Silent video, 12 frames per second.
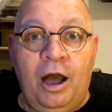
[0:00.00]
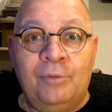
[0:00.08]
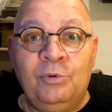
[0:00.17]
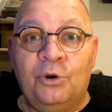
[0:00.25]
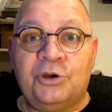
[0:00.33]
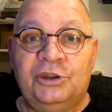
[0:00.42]

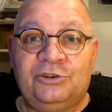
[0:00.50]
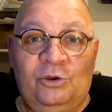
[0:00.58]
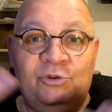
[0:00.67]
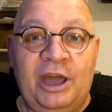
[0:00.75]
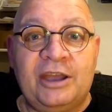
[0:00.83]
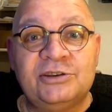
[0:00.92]
I'm not going to
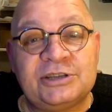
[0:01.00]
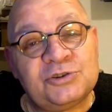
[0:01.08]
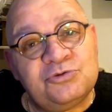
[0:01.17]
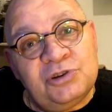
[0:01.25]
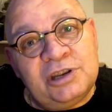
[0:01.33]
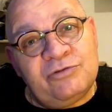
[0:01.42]
do that because
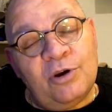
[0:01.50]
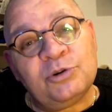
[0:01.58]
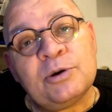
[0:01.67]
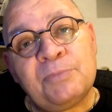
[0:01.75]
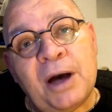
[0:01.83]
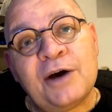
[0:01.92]
that's really
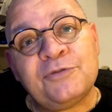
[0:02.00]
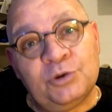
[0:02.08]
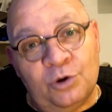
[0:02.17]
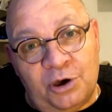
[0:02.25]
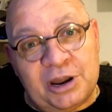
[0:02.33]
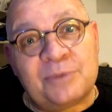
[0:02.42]
rude. But if
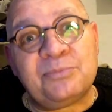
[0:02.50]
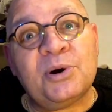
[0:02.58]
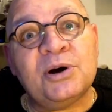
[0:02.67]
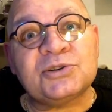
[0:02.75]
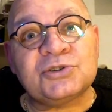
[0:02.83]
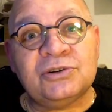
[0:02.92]
you are that
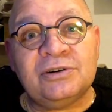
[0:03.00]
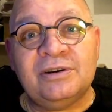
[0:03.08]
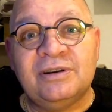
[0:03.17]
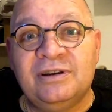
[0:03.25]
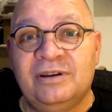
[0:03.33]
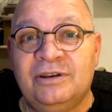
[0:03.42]

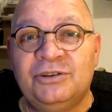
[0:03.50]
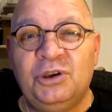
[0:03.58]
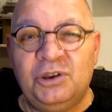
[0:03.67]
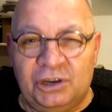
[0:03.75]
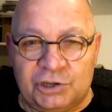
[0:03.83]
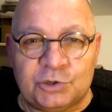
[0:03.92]
person,
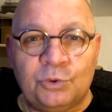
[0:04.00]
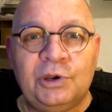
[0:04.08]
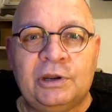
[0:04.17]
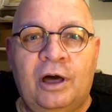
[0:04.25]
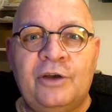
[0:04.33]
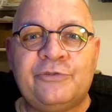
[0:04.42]
you need to sort
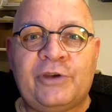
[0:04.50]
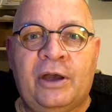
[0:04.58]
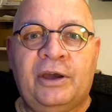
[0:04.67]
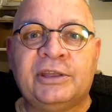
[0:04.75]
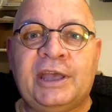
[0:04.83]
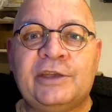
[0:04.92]
your life
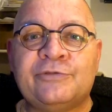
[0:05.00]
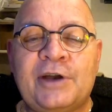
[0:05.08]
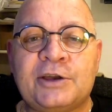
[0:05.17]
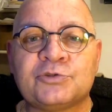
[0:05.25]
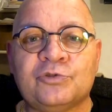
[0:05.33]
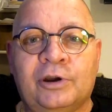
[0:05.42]
out and get your
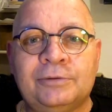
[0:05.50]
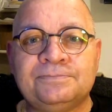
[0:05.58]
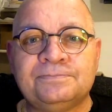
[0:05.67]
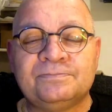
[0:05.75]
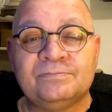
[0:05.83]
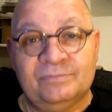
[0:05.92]
facts right.
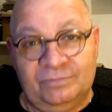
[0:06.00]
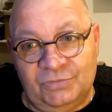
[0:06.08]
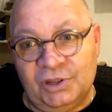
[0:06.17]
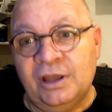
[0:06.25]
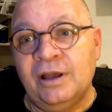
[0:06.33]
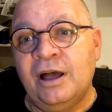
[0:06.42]

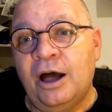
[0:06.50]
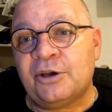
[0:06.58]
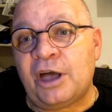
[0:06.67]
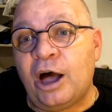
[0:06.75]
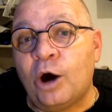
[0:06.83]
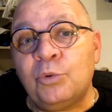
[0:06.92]

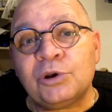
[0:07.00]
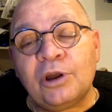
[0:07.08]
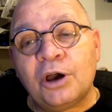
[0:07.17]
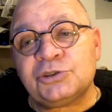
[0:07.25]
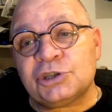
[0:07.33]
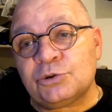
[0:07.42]
Okay, I would
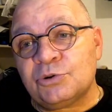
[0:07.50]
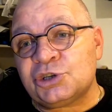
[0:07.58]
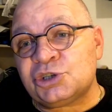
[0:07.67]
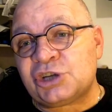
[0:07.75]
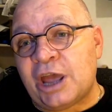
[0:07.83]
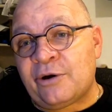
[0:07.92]
like to do a
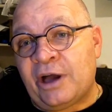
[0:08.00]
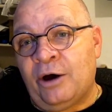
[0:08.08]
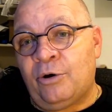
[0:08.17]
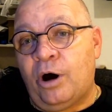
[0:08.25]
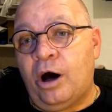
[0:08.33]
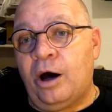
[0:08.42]
shout
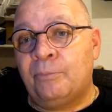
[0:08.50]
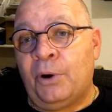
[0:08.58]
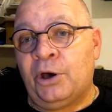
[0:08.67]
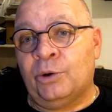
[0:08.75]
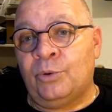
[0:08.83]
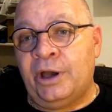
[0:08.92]
out,
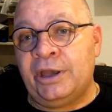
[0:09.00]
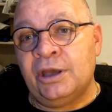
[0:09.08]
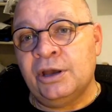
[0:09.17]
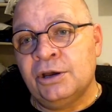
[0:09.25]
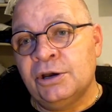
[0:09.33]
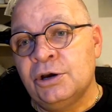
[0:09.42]
by the
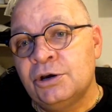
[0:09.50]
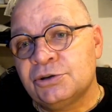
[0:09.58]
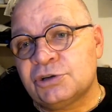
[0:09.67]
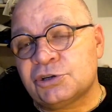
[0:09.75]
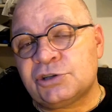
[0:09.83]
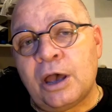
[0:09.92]
way,
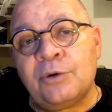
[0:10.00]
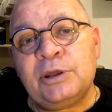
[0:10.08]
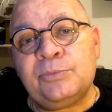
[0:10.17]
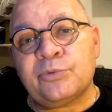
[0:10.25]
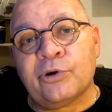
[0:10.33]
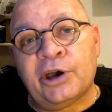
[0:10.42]
to
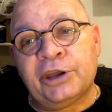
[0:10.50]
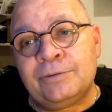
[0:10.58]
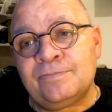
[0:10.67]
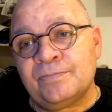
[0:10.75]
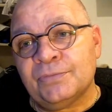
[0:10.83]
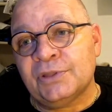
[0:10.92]
Tony
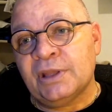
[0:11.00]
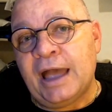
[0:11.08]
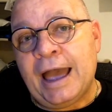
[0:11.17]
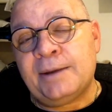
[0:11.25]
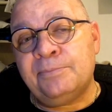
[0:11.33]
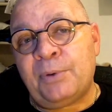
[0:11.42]
Brain
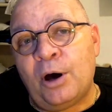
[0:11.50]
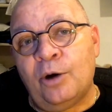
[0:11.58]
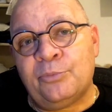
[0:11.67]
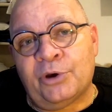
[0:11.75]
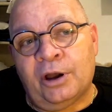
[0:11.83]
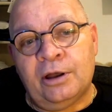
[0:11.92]
and
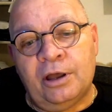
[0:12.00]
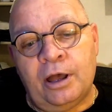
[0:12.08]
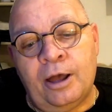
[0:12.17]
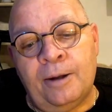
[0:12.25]
Barbara.